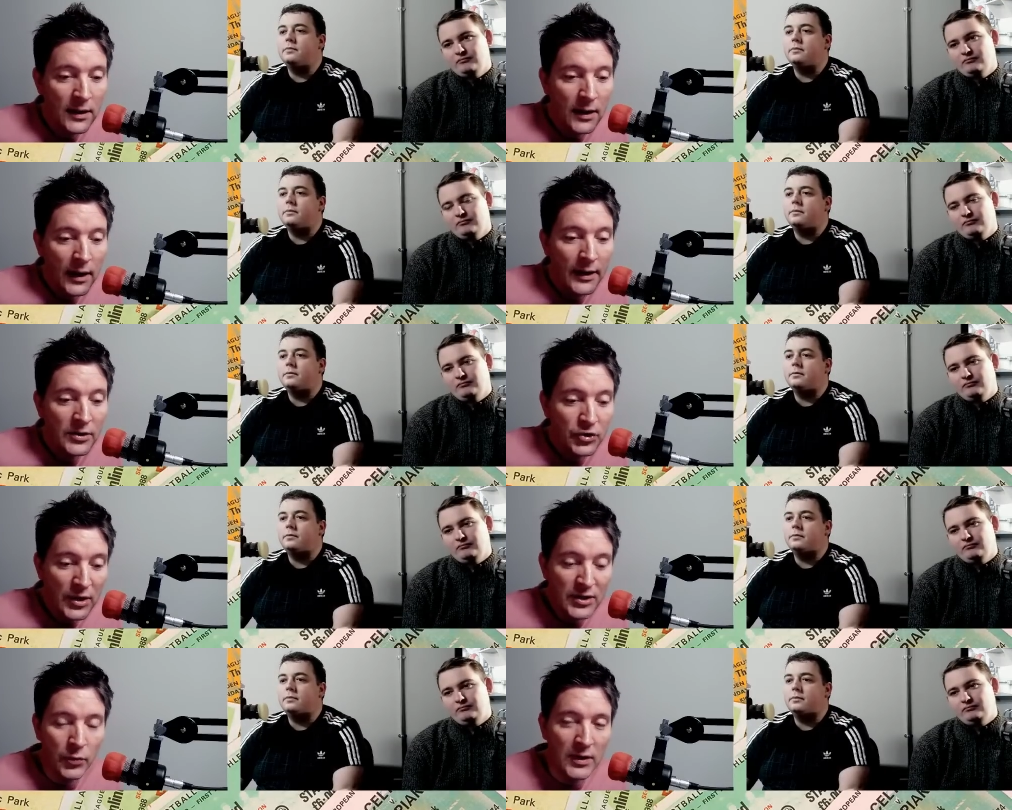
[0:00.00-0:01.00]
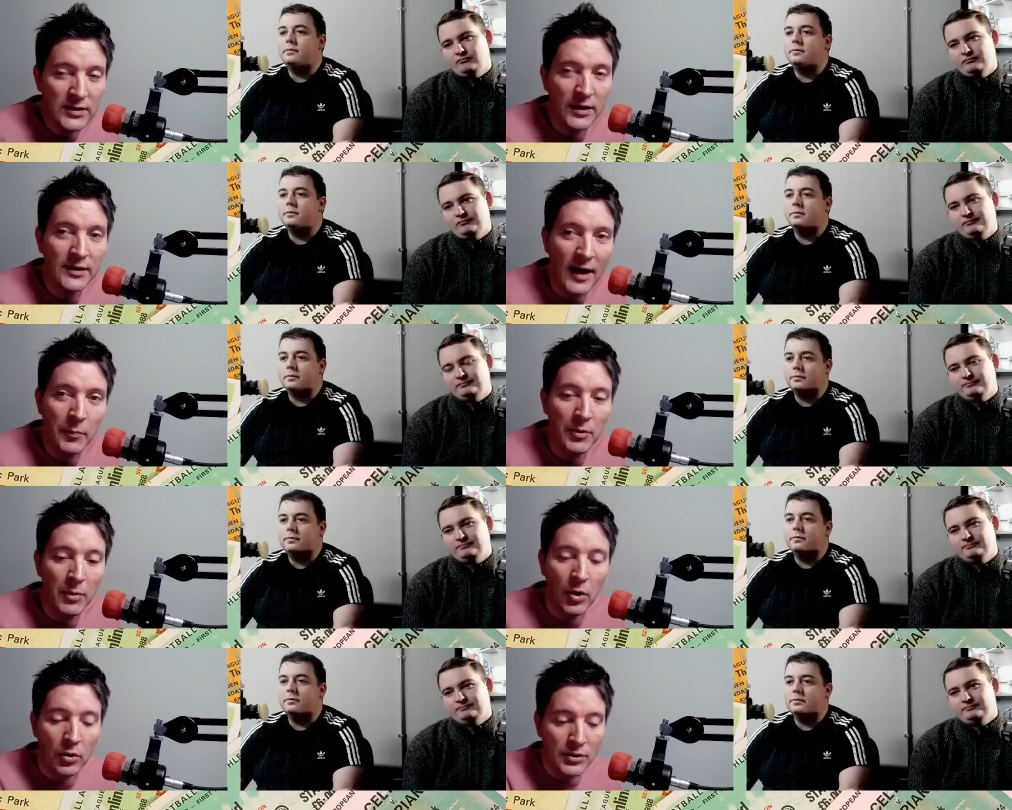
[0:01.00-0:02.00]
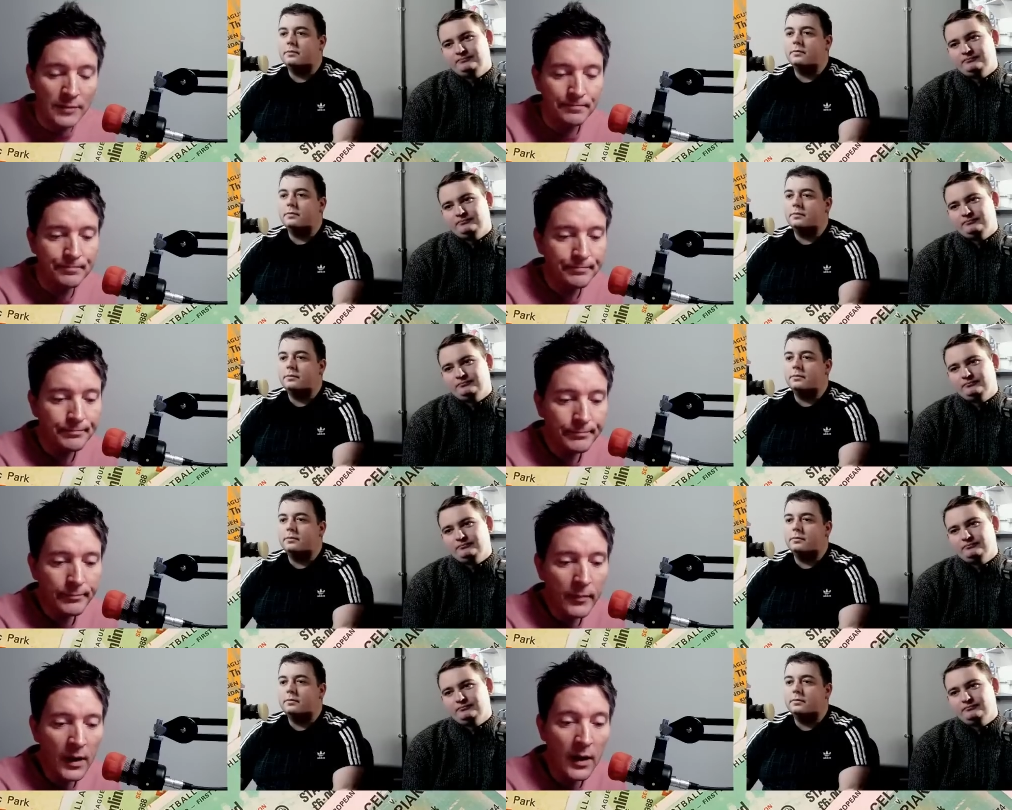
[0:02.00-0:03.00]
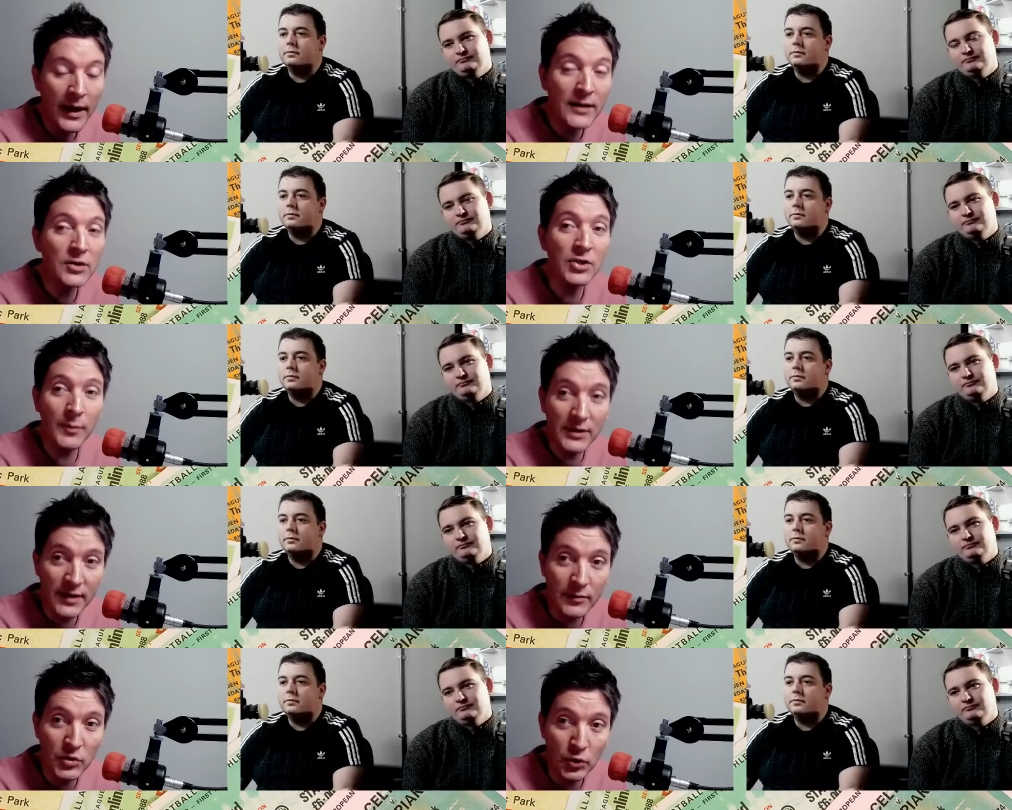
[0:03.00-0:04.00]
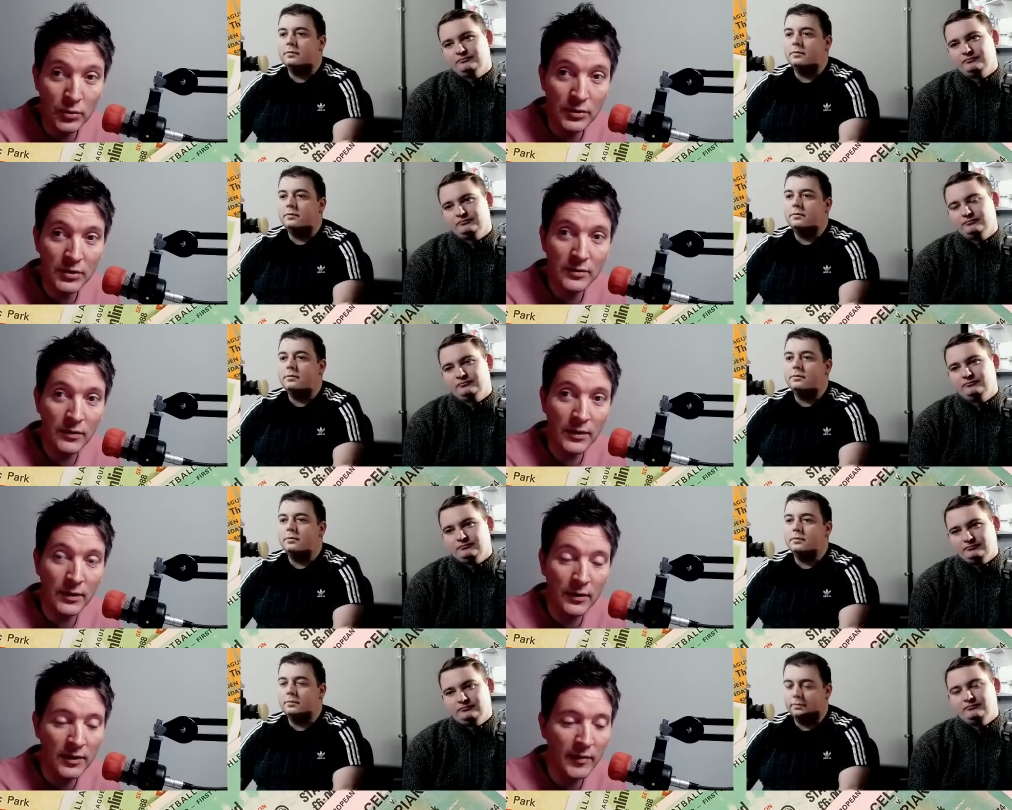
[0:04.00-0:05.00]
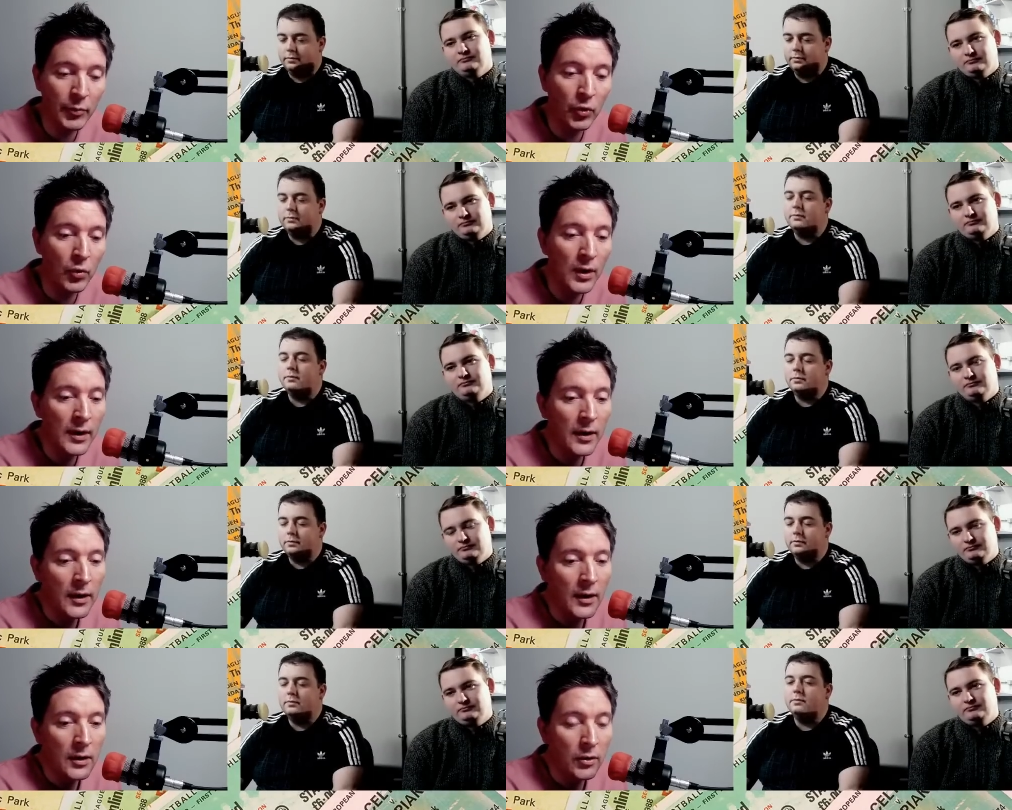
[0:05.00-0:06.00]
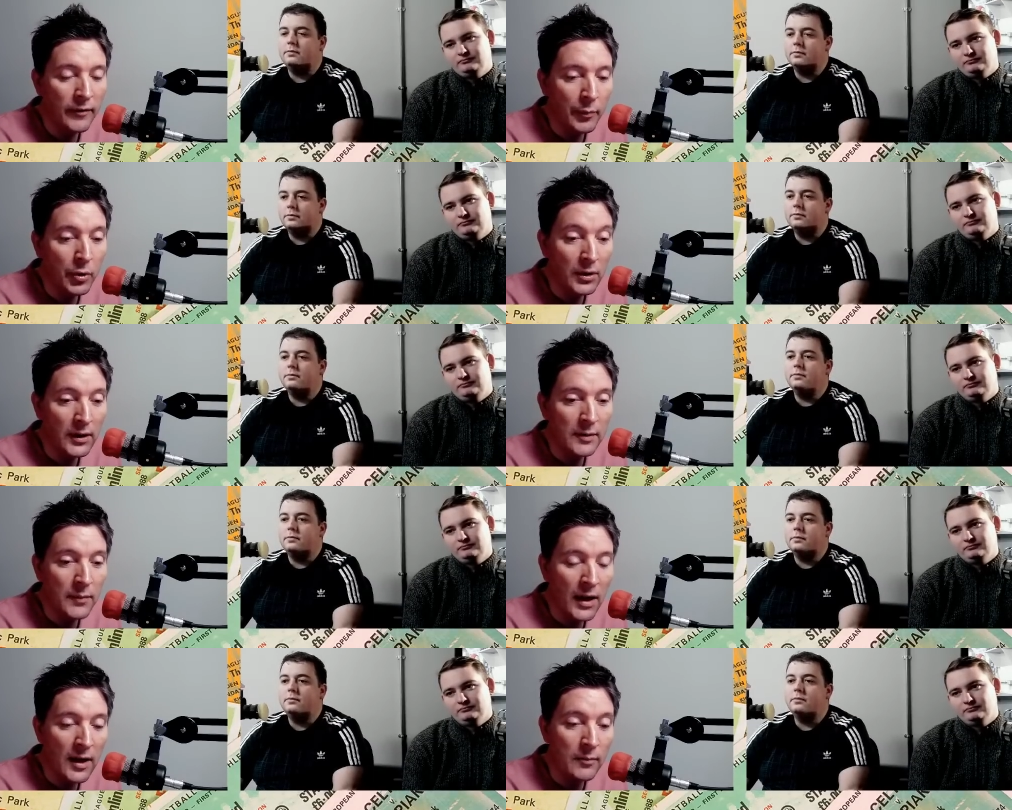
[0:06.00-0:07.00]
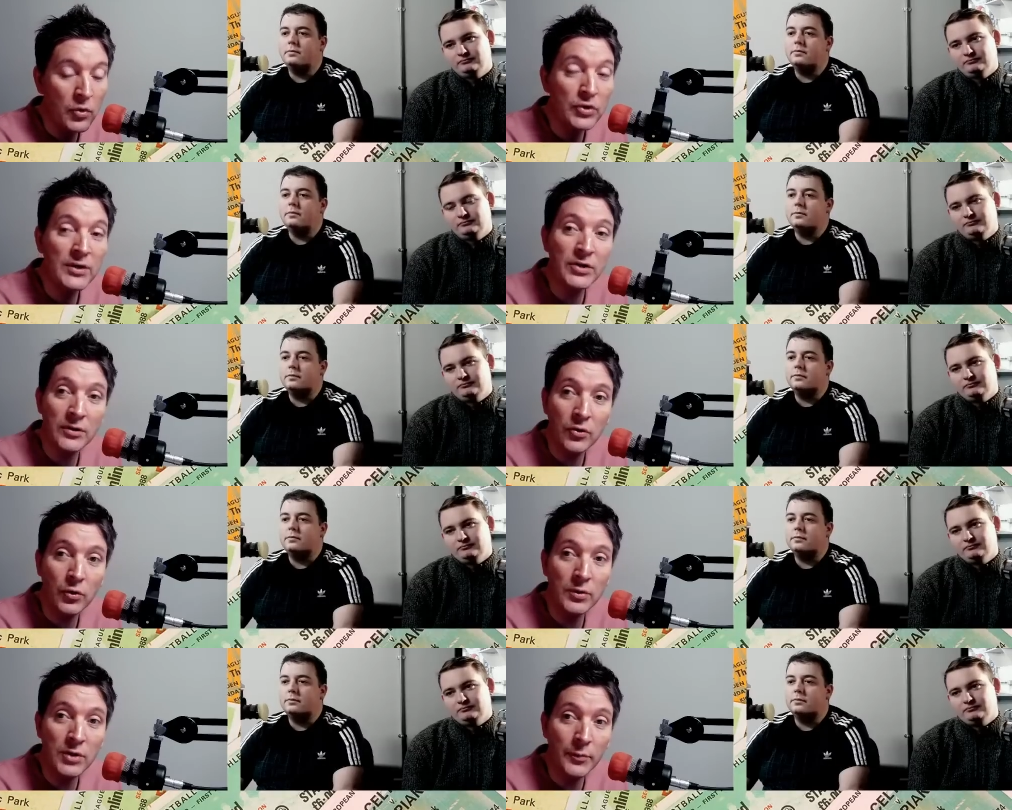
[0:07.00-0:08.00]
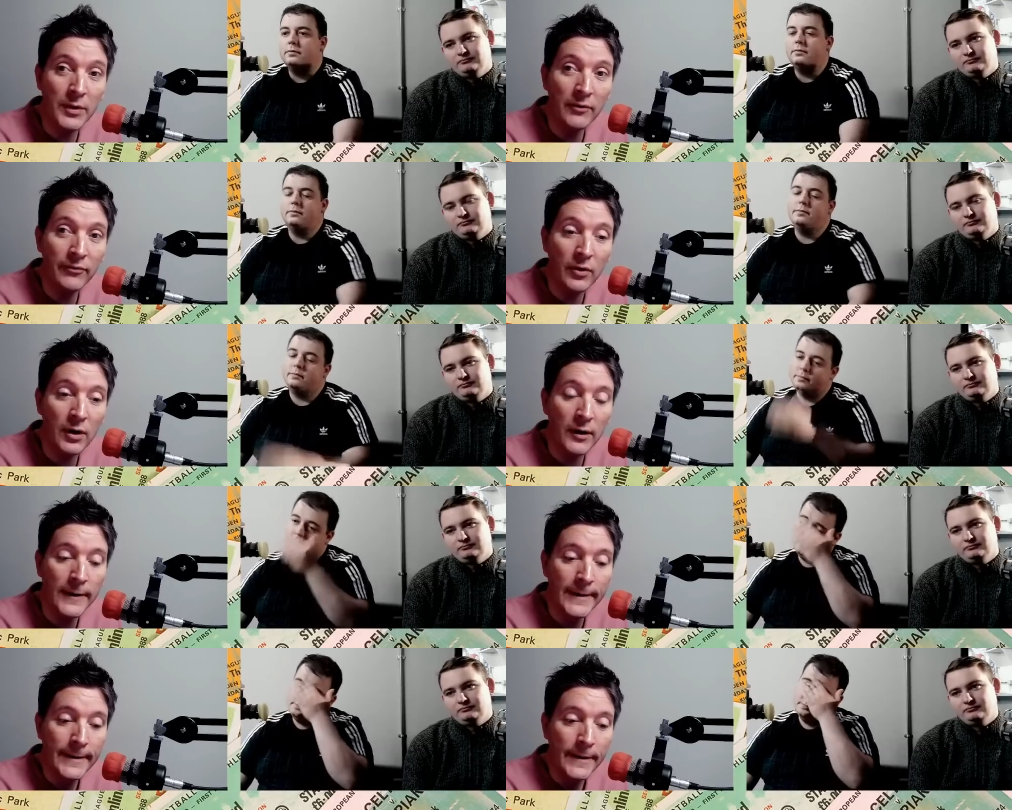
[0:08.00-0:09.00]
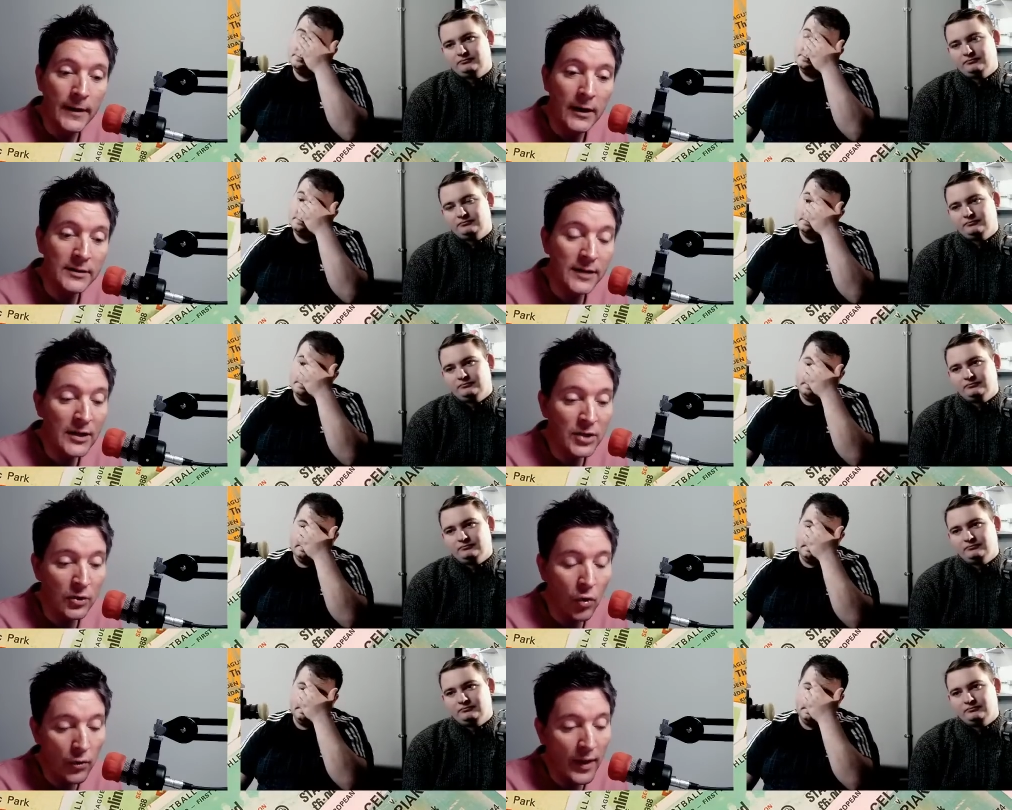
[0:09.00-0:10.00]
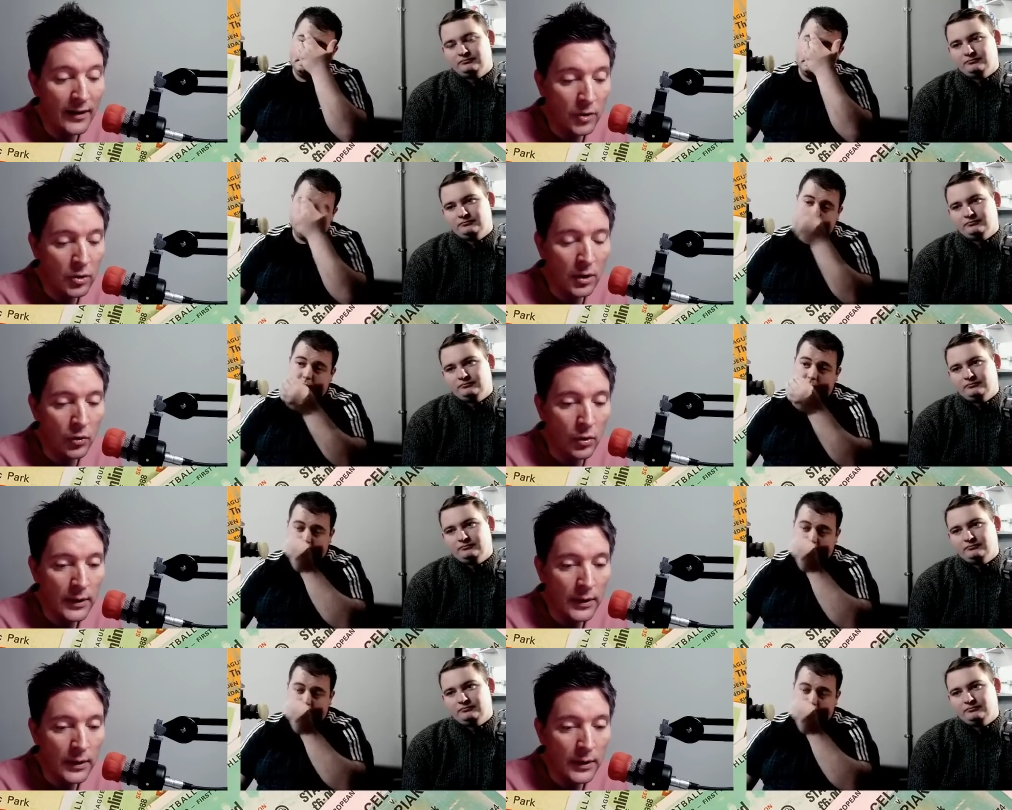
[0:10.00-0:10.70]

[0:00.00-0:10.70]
Speaker 1: And it's strange how these things happen because Edgar Summertyme Jones, the Liverpool Liverpudlian uh, musician who was up here for a, a session not that long ago,